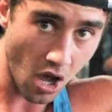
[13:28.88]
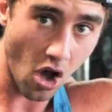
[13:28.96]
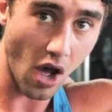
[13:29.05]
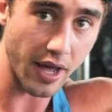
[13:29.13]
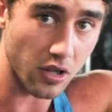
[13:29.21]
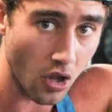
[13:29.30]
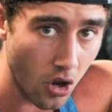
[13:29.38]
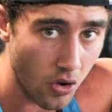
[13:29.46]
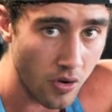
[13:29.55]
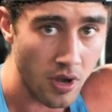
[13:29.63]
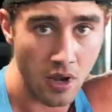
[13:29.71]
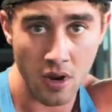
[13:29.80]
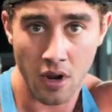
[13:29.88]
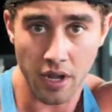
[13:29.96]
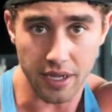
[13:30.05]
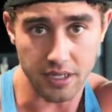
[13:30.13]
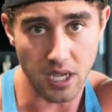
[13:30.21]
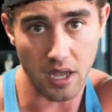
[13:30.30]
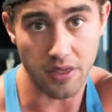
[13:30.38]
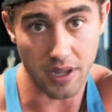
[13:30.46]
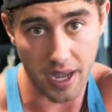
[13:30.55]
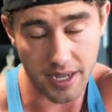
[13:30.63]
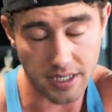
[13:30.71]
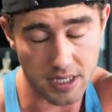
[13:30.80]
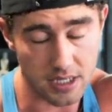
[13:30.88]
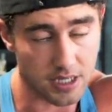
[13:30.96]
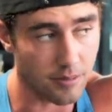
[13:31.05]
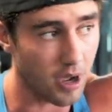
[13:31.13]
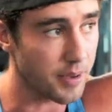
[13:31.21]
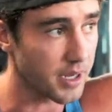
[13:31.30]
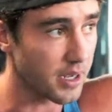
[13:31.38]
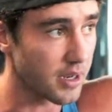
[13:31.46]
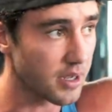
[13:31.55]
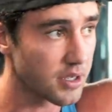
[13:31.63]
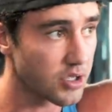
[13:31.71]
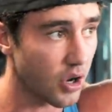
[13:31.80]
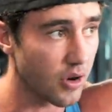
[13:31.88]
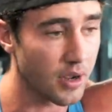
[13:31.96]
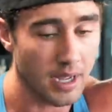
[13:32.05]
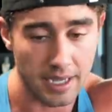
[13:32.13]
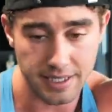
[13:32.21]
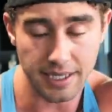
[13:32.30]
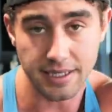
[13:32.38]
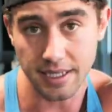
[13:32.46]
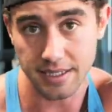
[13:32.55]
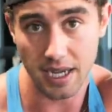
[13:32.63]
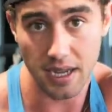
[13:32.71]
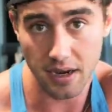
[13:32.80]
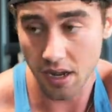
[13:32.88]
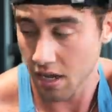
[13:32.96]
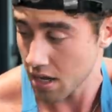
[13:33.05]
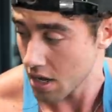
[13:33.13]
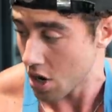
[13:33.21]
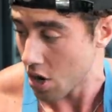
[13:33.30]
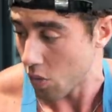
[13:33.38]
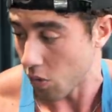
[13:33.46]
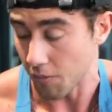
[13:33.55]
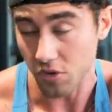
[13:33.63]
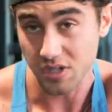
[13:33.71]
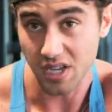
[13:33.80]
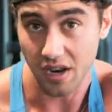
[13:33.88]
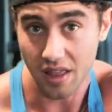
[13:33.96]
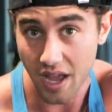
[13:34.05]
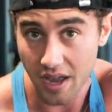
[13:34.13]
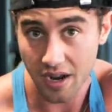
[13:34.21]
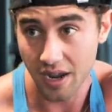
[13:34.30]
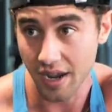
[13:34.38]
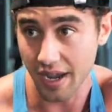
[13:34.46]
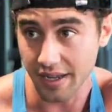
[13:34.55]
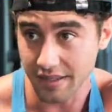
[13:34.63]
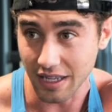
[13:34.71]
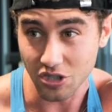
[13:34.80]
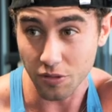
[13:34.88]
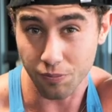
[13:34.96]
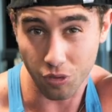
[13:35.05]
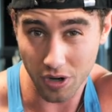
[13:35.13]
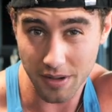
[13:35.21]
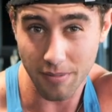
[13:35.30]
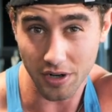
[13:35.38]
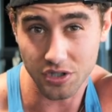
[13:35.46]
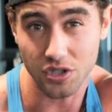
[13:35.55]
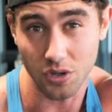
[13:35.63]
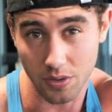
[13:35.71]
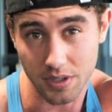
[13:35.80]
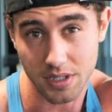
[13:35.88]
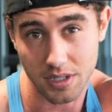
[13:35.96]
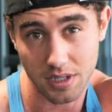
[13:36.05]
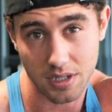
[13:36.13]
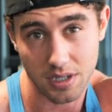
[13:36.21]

high to low is the easiest in my opinion. So 10, 10, 10, one more set of that. And that should pretty much do us.